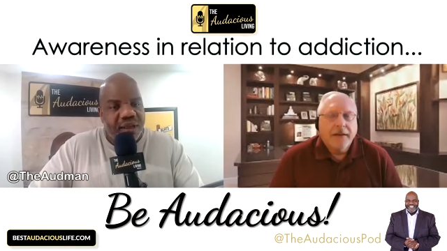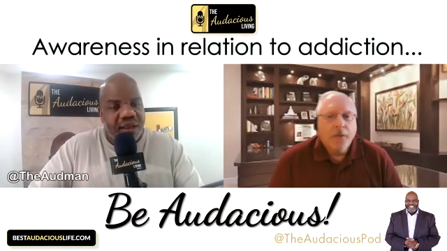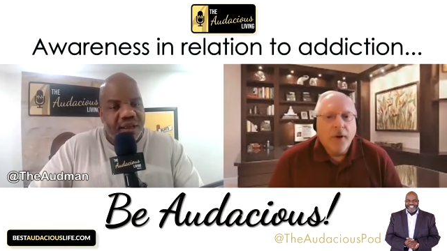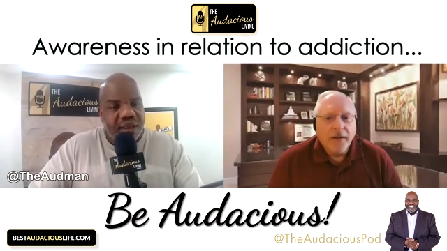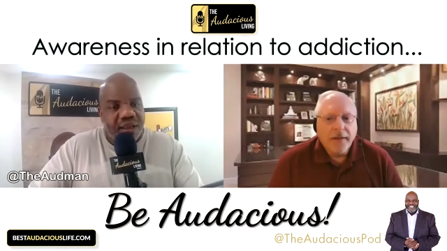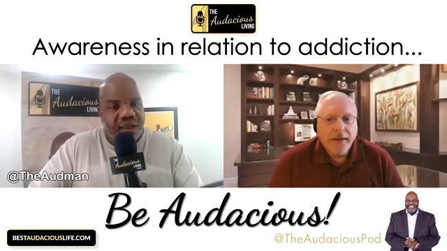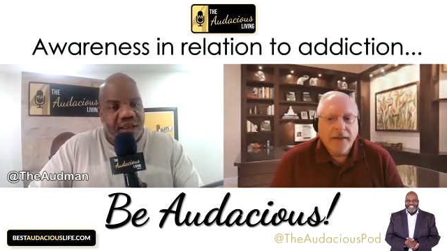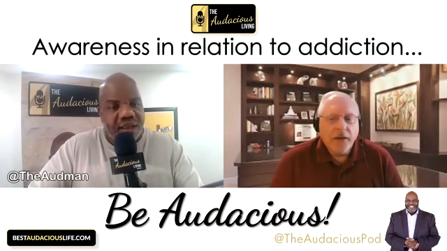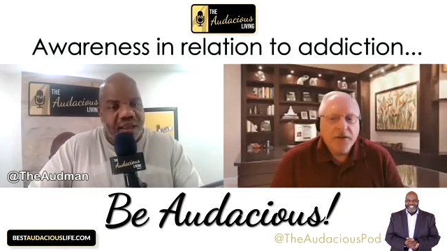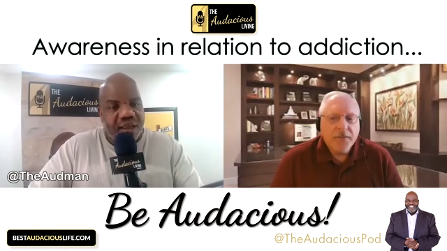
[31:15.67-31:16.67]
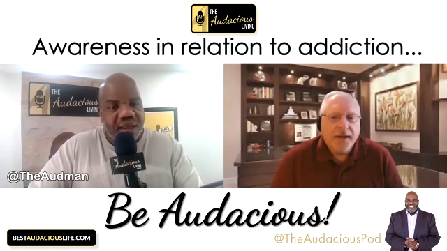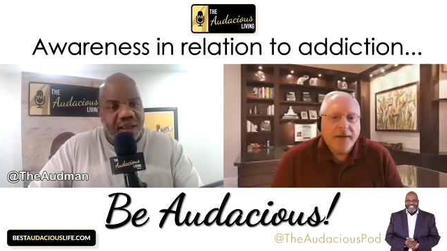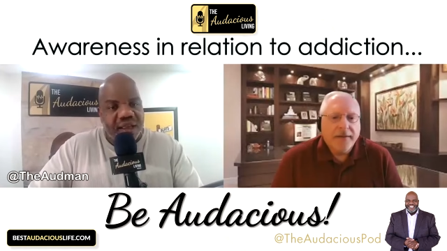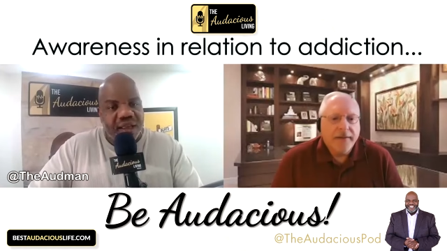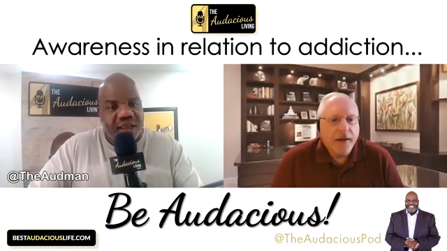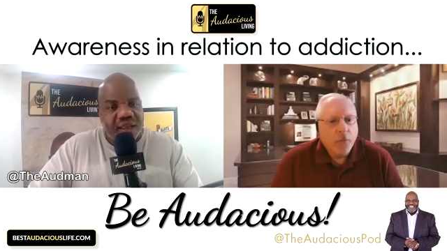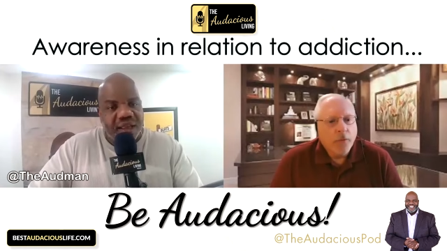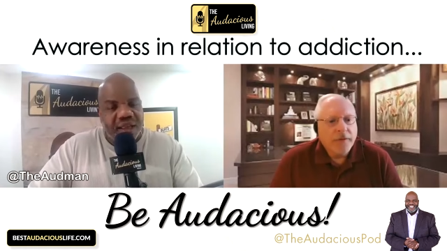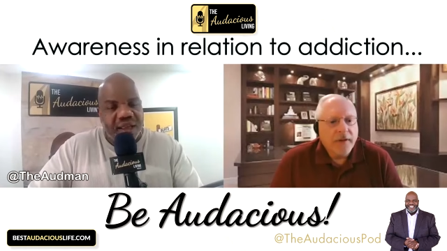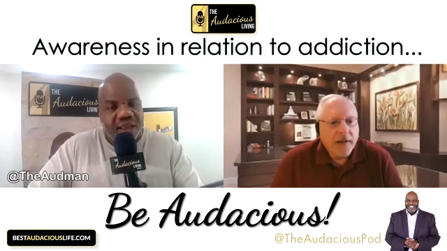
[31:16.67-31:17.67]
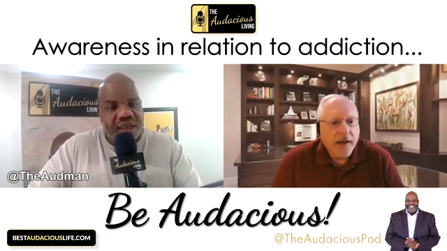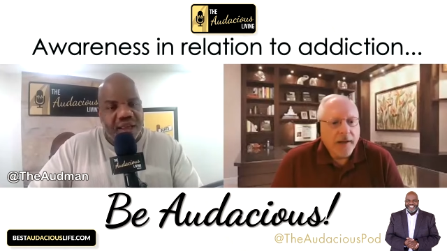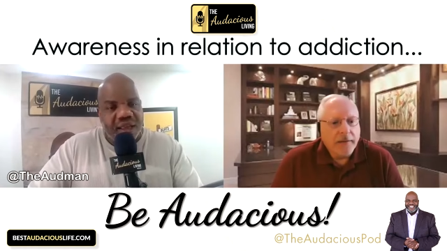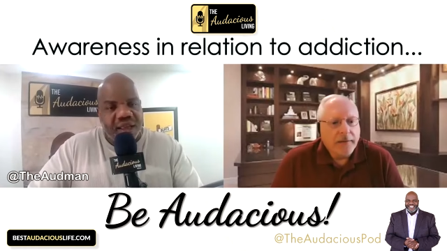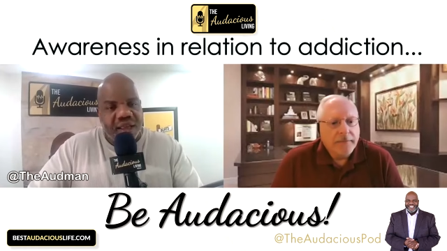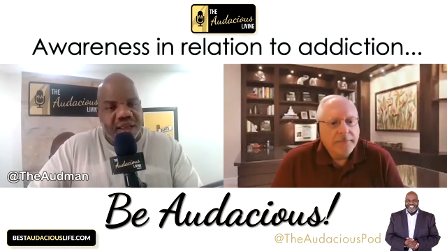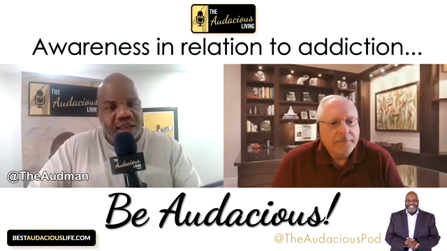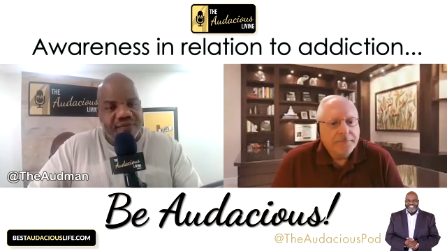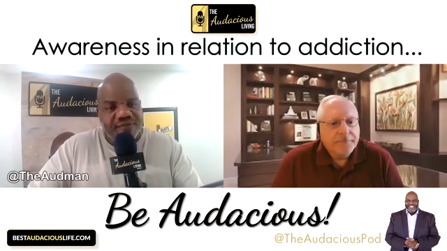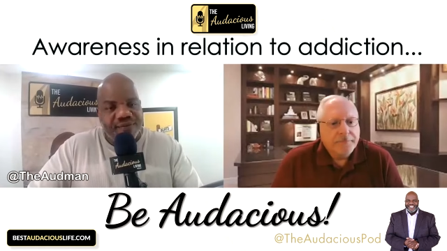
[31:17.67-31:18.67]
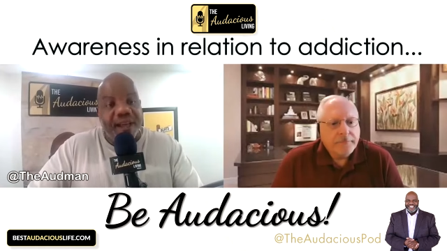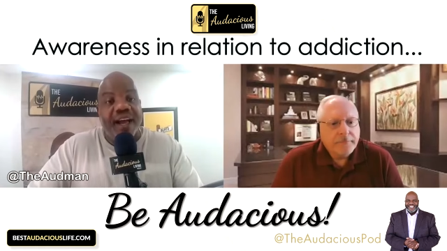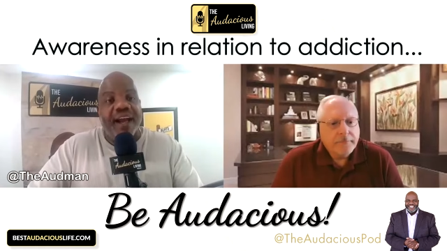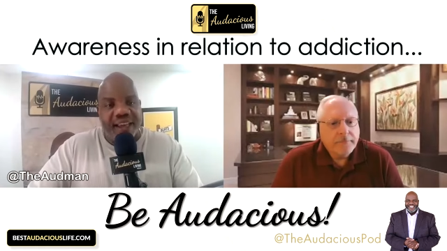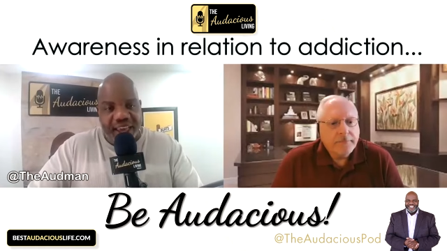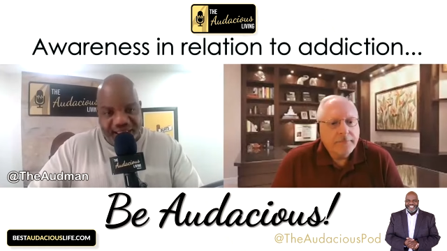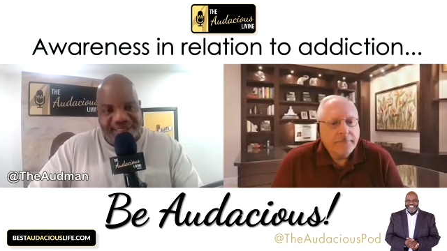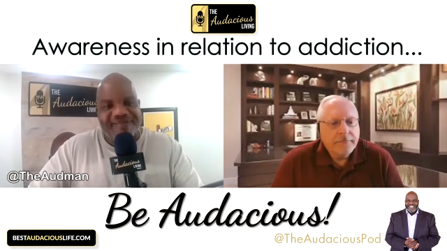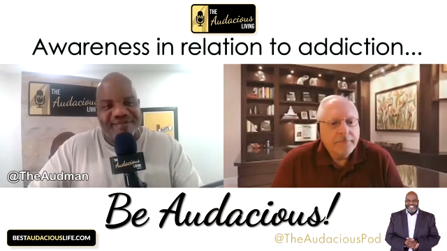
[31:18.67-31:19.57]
Speaker 1: Well, it goes back to that word denial. Ah, okay.